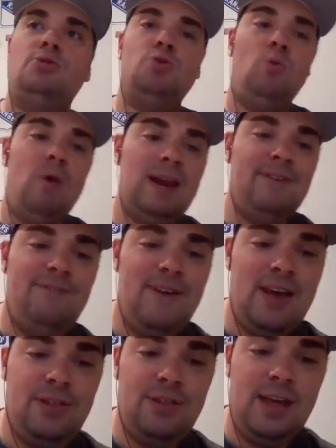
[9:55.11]
their
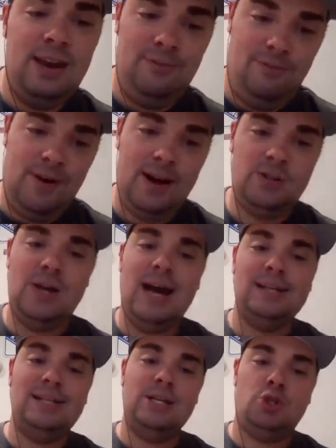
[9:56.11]
25th in
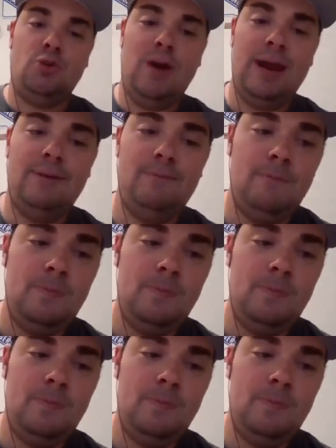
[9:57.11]
franchise history.